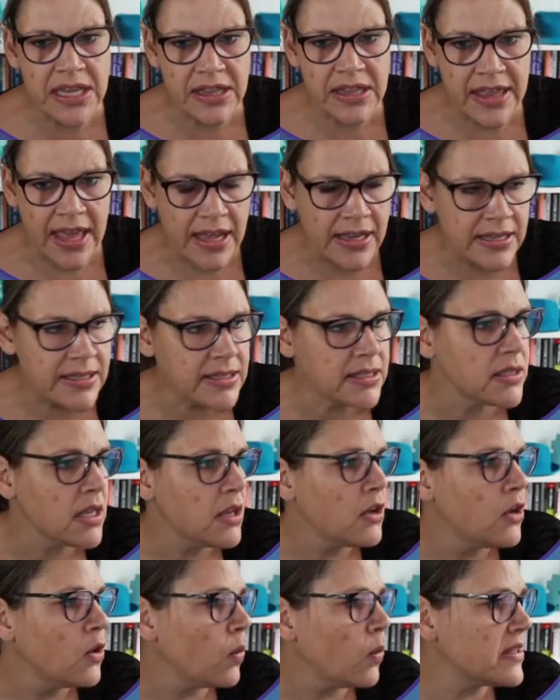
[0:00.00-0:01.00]
this,
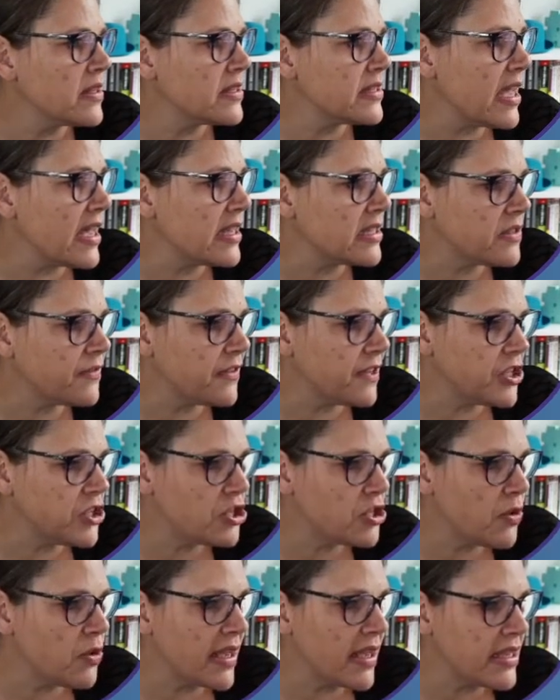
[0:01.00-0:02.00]
once it has
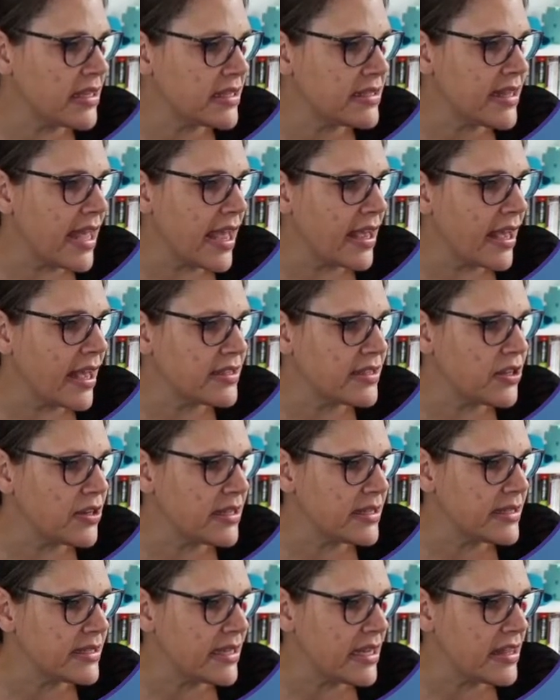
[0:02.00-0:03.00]
finished doing its thing, as you
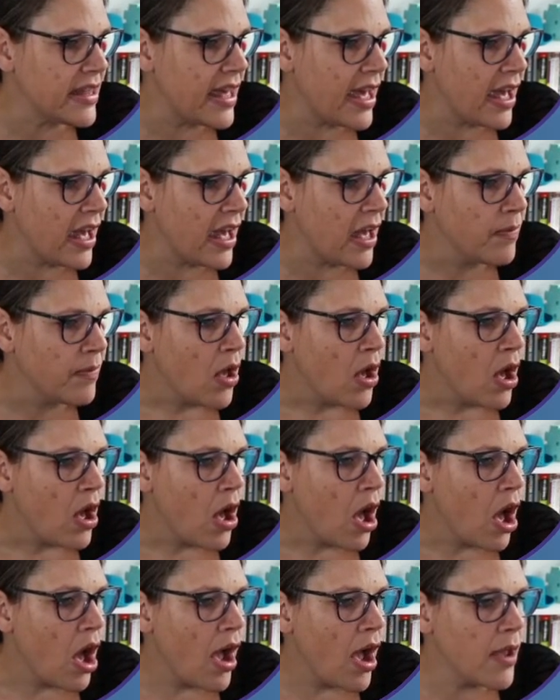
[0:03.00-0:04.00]
can see there,
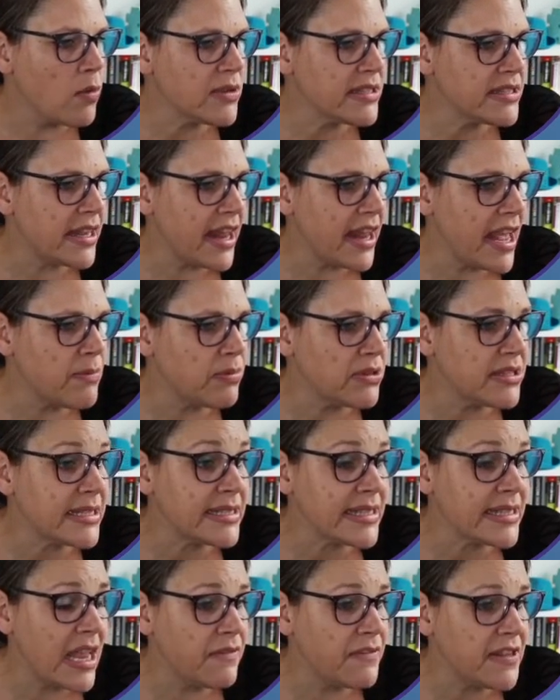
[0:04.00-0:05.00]
I was then able to
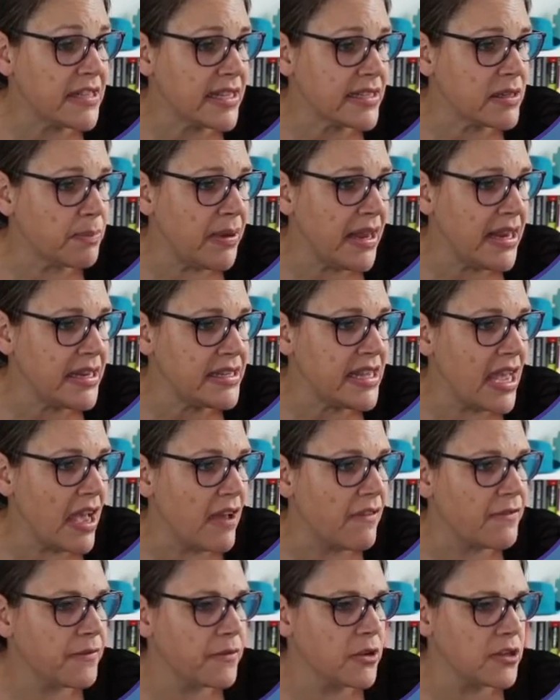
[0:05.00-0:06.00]
save this as a PDF,
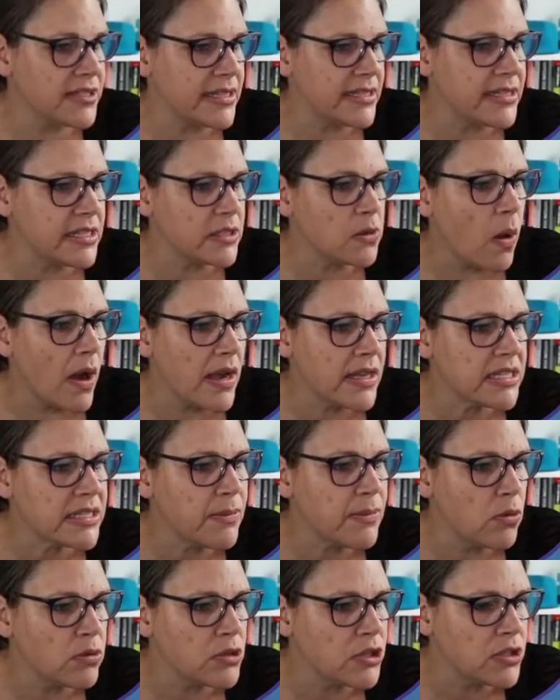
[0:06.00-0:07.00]
because this is quite
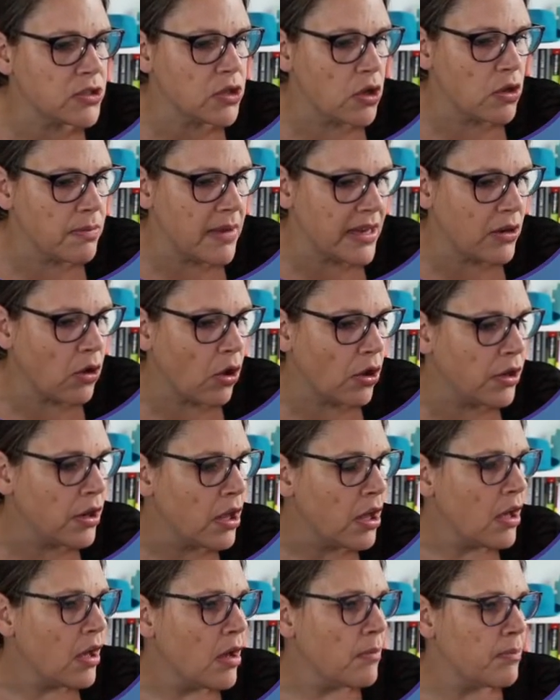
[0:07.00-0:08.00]
small to zoom in on,
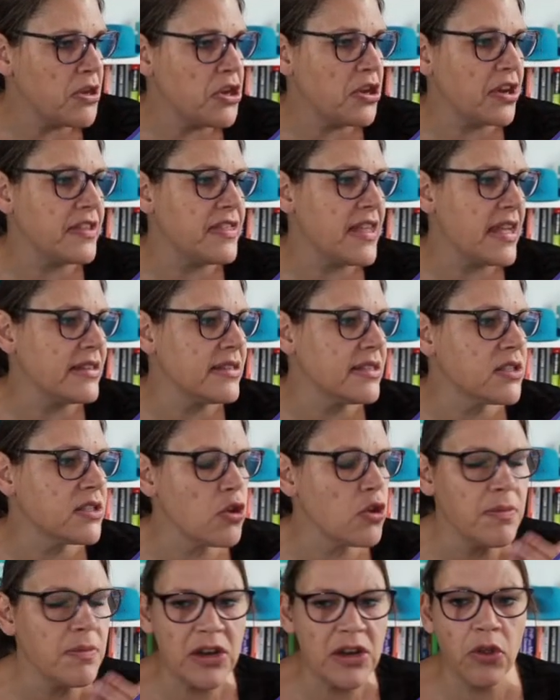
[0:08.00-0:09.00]
but you can then
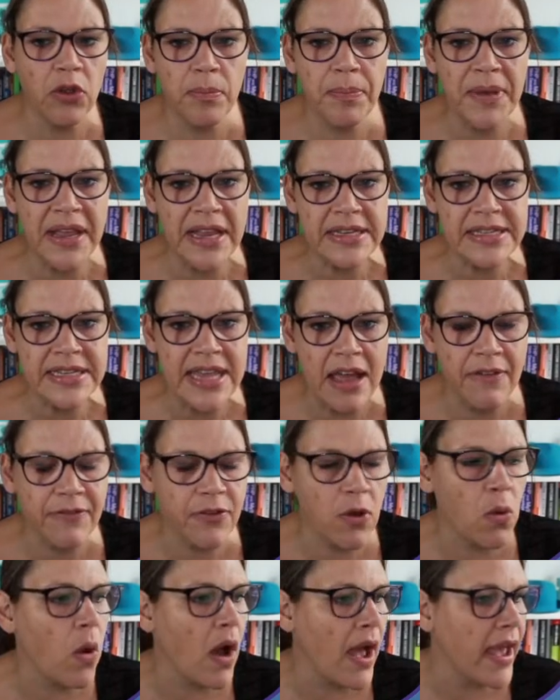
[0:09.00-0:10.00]
zoom in on the PDF
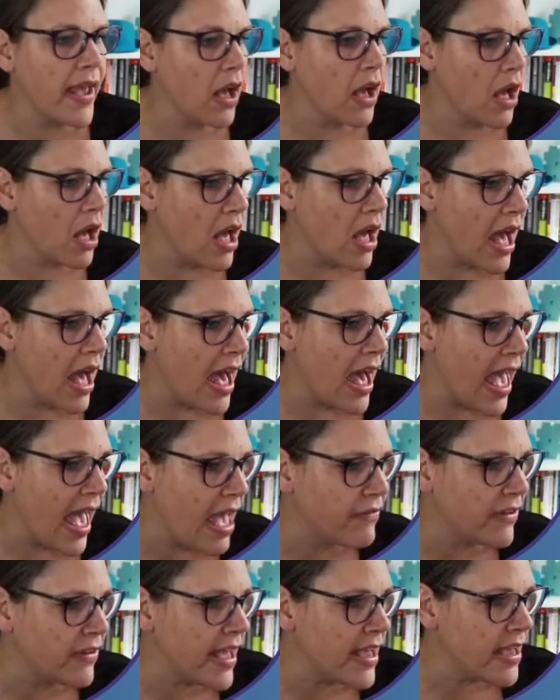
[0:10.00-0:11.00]
quite
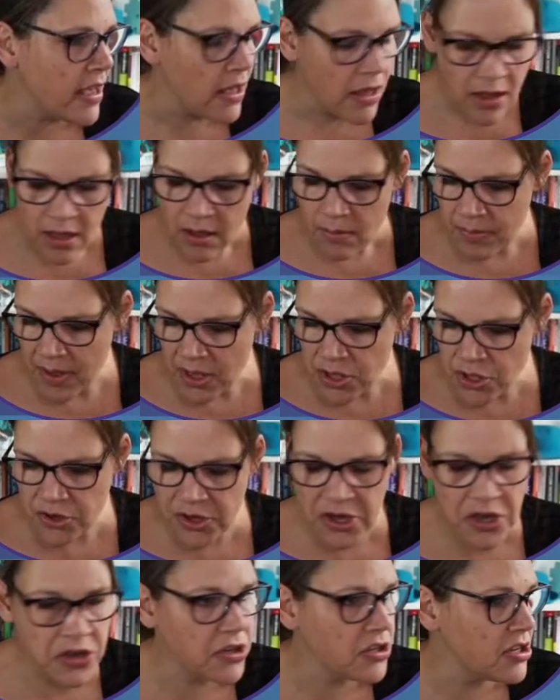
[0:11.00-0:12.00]
heavily. But you
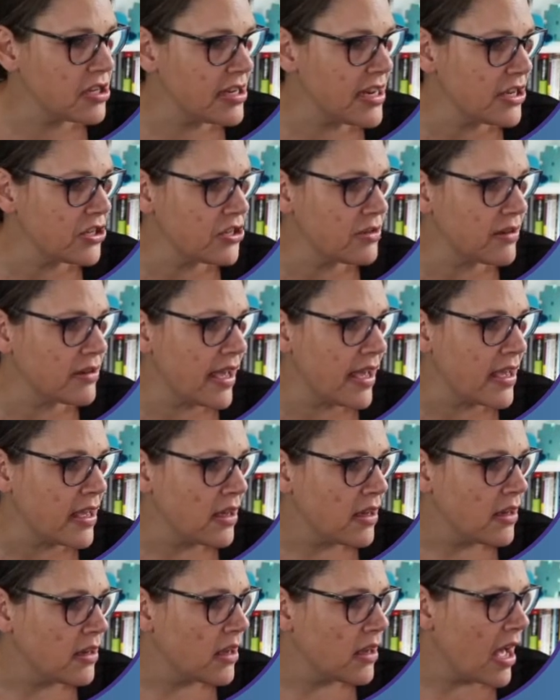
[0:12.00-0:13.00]
can literally
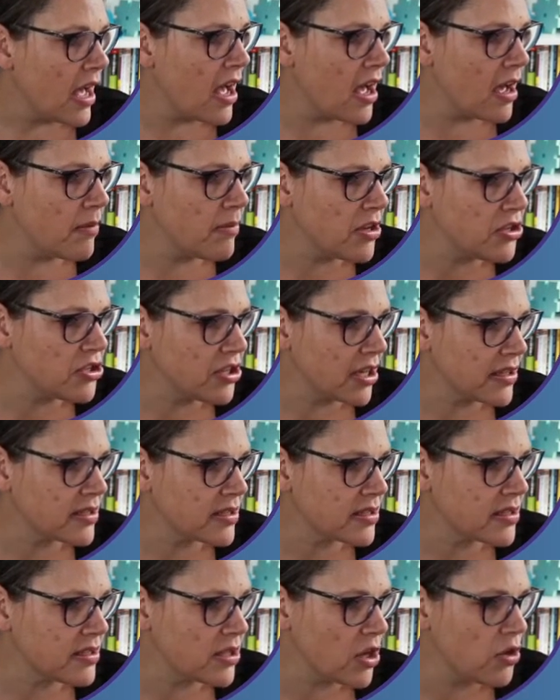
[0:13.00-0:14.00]
just
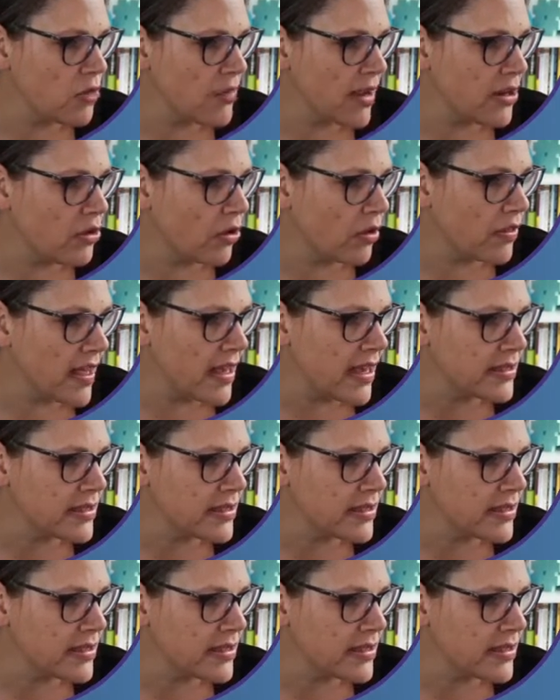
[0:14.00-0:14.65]
zoom in on this